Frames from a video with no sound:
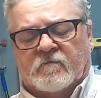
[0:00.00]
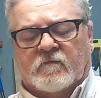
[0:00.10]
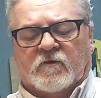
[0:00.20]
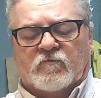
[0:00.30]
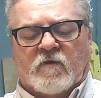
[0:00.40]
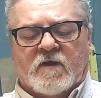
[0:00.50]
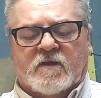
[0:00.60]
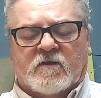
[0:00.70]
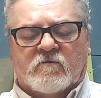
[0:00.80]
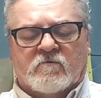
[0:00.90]
This right
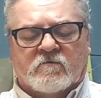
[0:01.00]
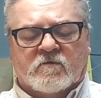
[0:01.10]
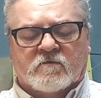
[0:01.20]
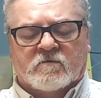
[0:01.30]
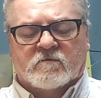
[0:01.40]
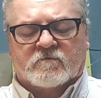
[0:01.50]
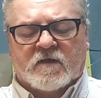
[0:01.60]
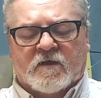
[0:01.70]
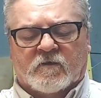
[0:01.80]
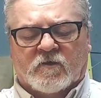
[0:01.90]
here is
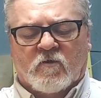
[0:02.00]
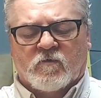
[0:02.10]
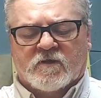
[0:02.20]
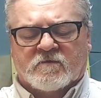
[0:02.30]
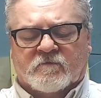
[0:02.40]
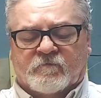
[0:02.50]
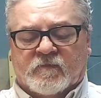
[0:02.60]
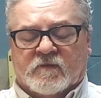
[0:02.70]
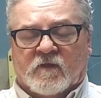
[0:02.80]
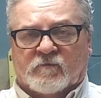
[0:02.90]
how you load it.
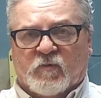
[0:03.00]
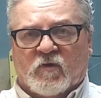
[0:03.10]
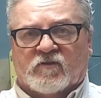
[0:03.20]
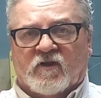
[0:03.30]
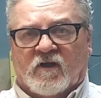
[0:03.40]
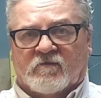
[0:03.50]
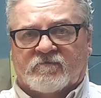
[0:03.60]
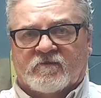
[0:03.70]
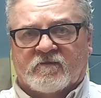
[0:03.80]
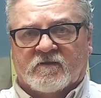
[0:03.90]
That's pretty
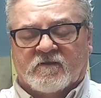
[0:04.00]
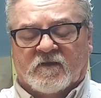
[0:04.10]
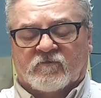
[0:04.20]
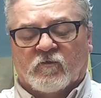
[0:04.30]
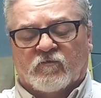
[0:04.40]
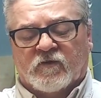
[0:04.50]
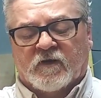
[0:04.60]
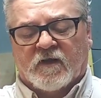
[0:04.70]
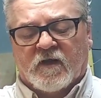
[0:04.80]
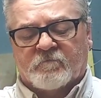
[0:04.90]
tough. It's
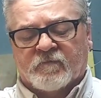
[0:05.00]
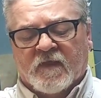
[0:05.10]
loosening up.